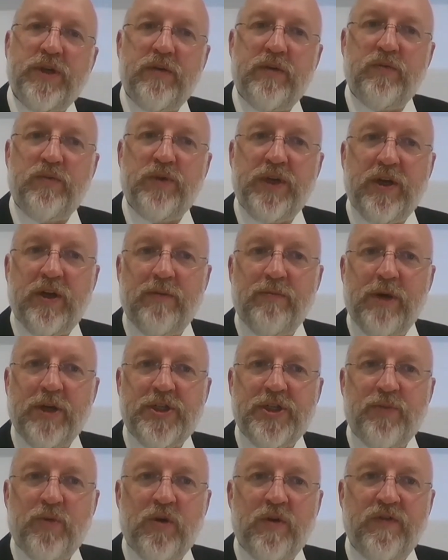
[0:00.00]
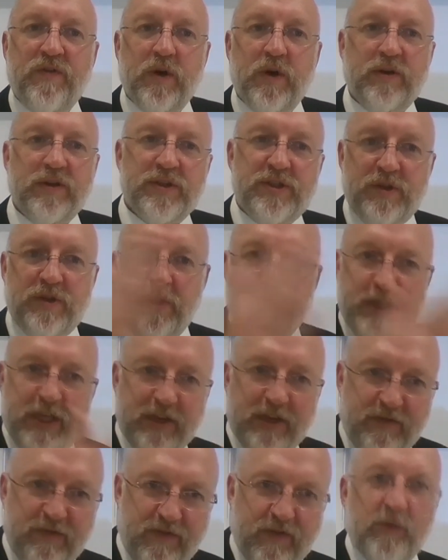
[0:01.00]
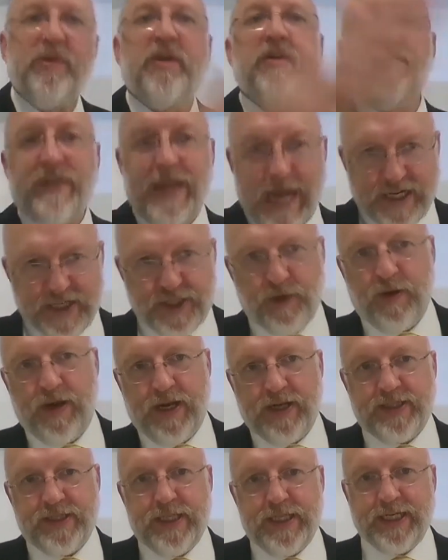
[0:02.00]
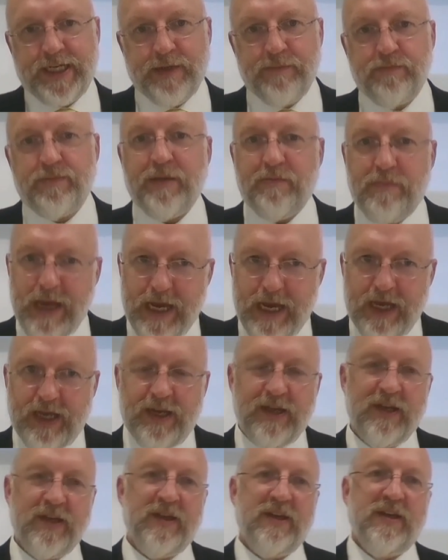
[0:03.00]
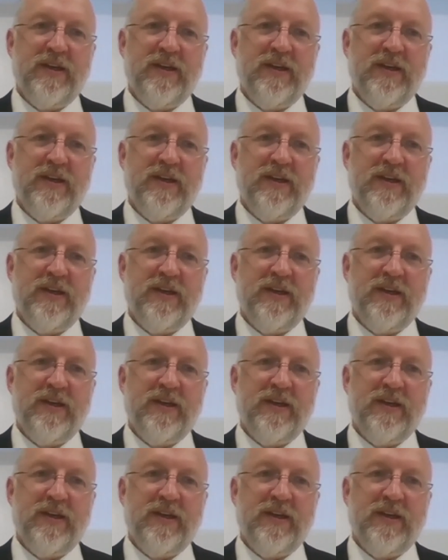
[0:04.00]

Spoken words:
We are much more focused on the affirmative tax credits that can be made